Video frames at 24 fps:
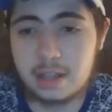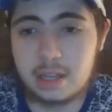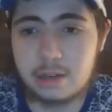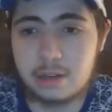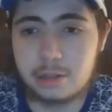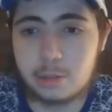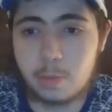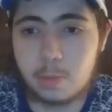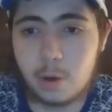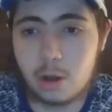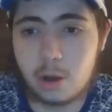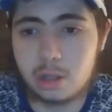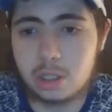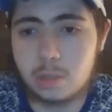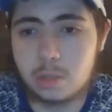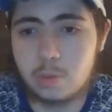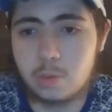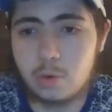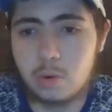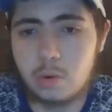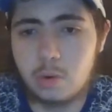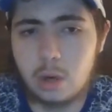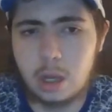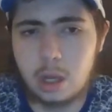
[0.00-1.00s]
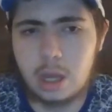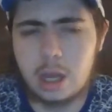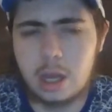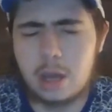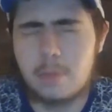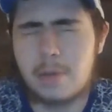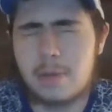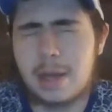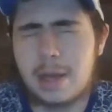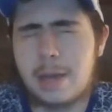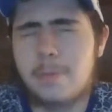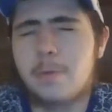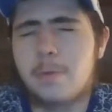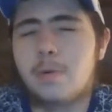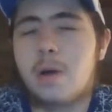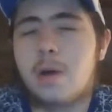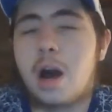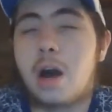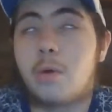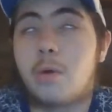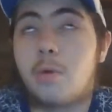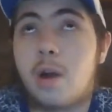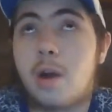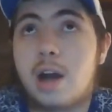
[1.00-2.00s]
that it's possible. People
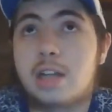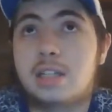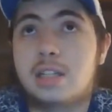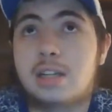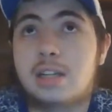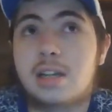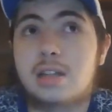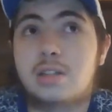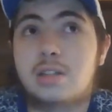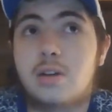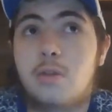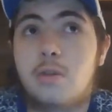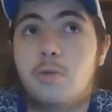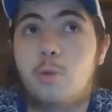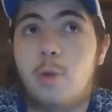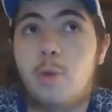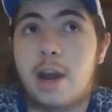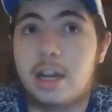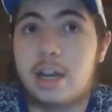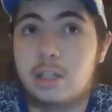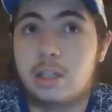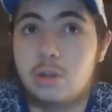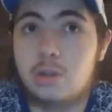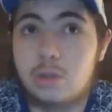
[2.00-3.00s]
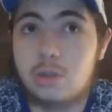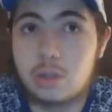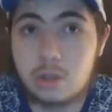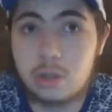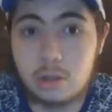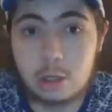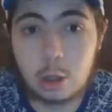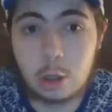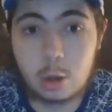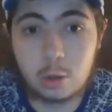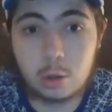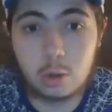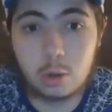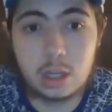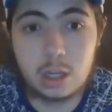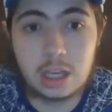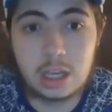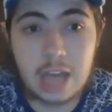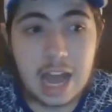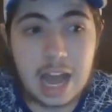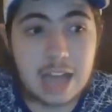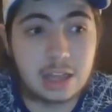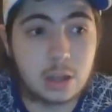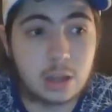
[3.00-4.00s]
are writing us off way too soon, not looking
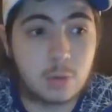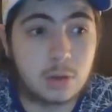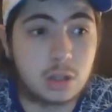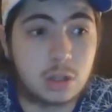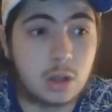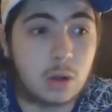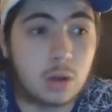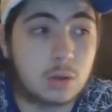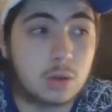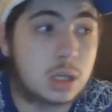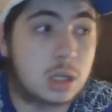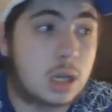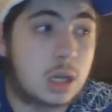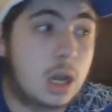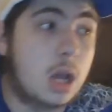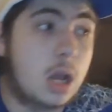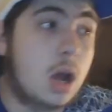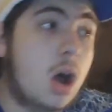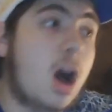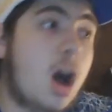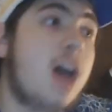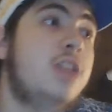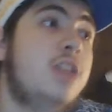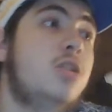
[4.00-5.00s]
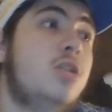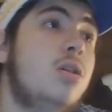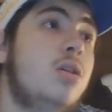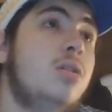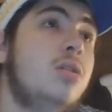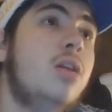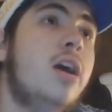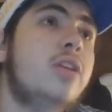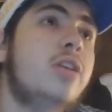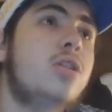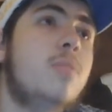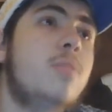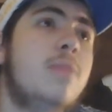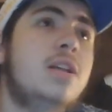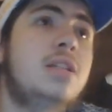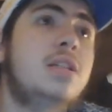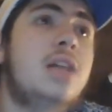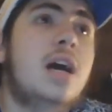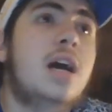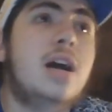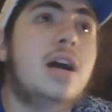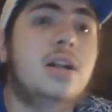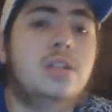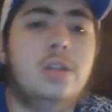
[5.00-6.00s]
at the results. I don't like the
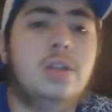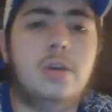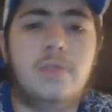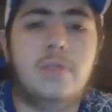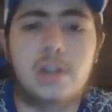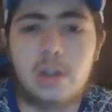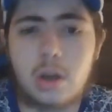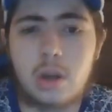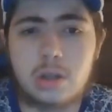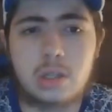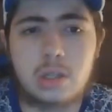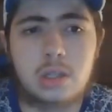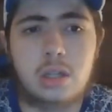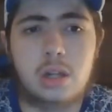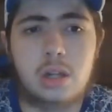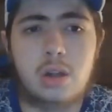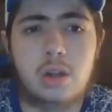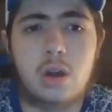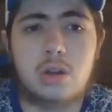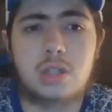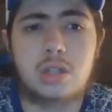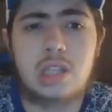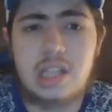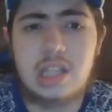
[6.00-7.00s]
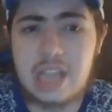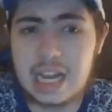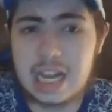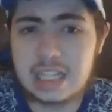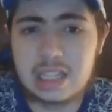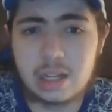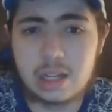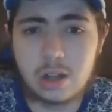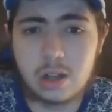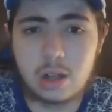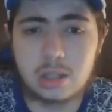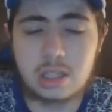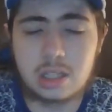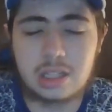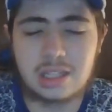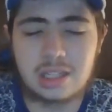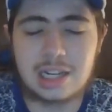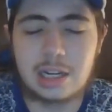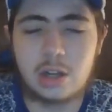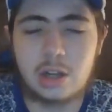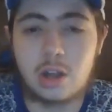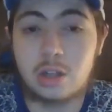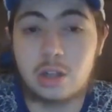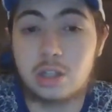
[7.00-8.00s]
mentality of a loss is a loss. Yes, a loss is
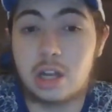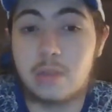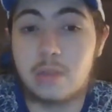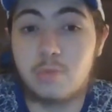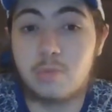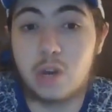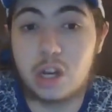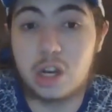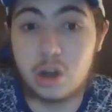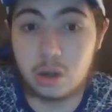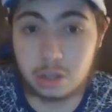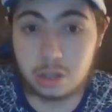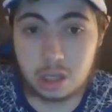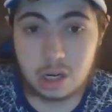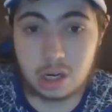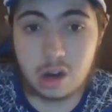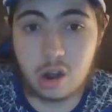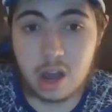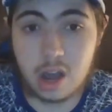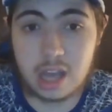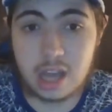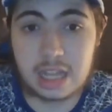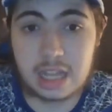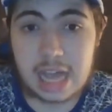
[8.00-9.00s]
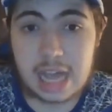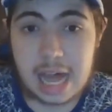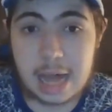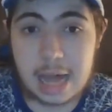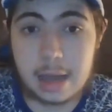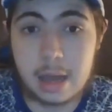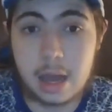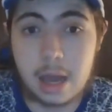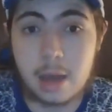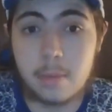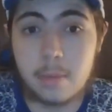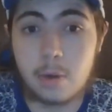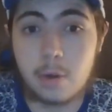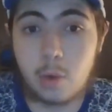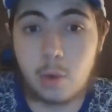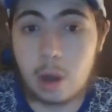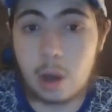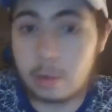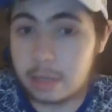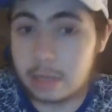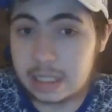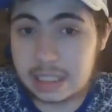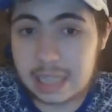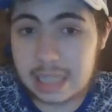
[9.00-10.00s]
a loss, and we're not denying that. But
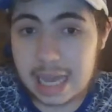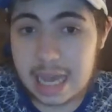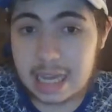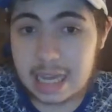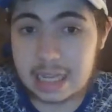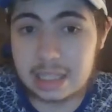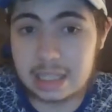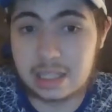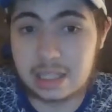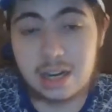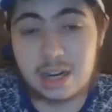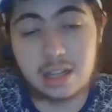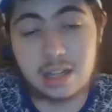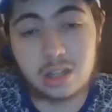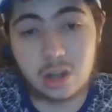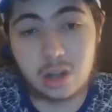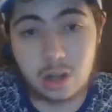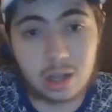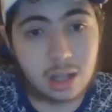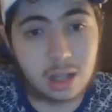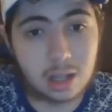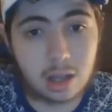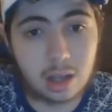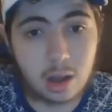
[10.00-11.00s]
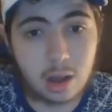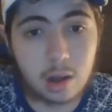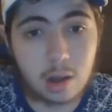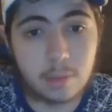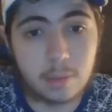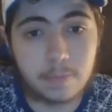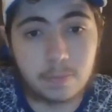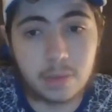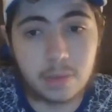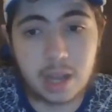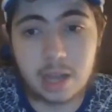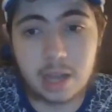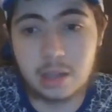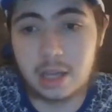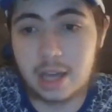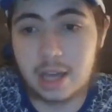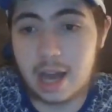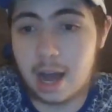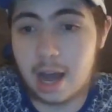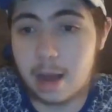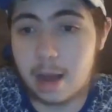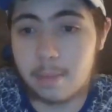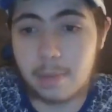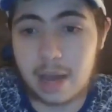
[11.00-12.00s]
what we're saying is that it's early on, and you
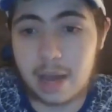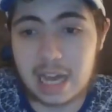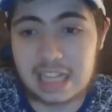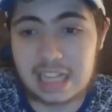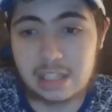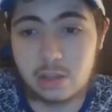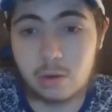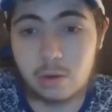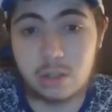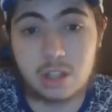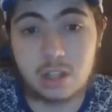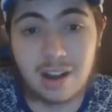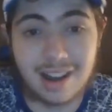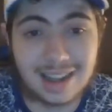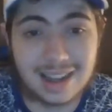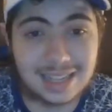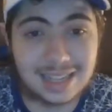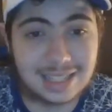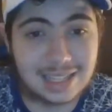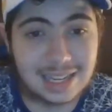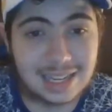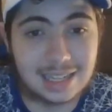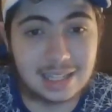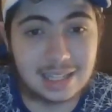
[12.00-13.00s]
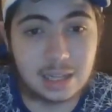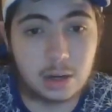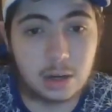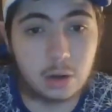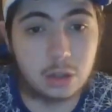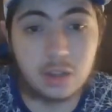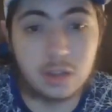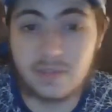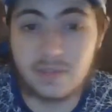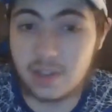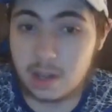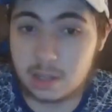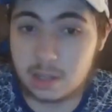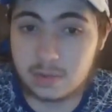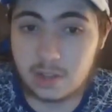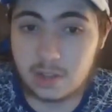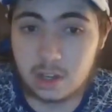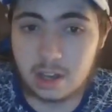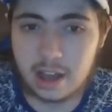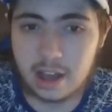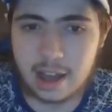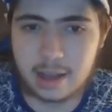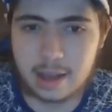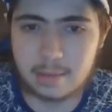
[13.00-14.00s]
can't base your entire season on your first
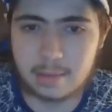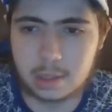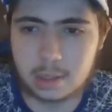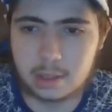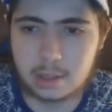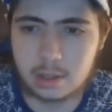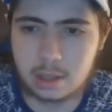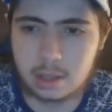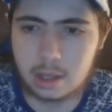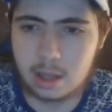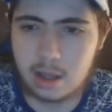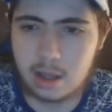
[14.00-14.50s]
few games.